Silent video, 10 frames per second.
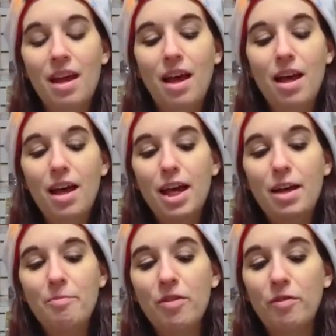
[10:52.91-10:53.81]

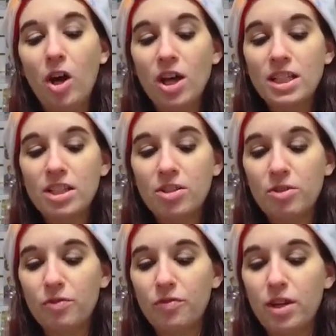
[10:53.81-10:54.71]
Um,
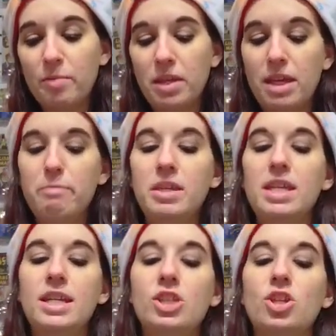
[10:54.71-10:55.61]
also from
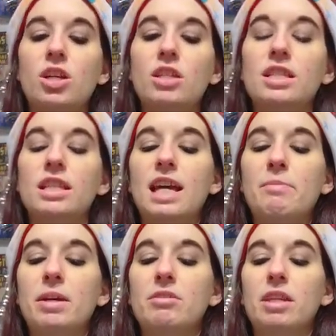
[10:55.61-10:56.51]
Image on the
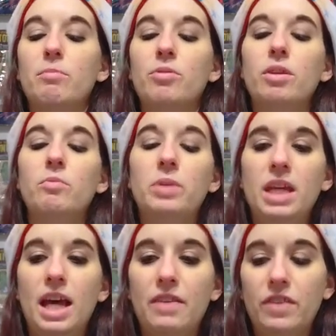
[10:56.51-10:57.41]
Skybound imprint, we
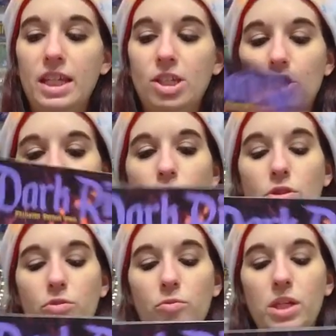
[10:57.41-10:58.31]
have issue
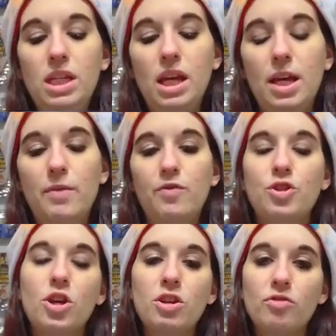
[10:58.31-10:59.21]
three of
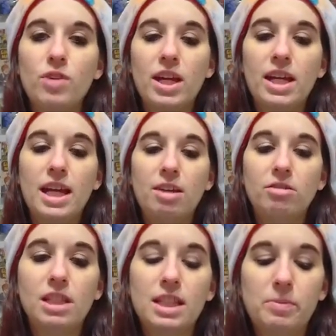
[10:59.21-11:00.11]
Dark Ride
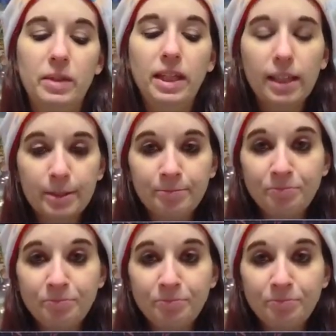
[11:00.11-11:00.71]
out this week.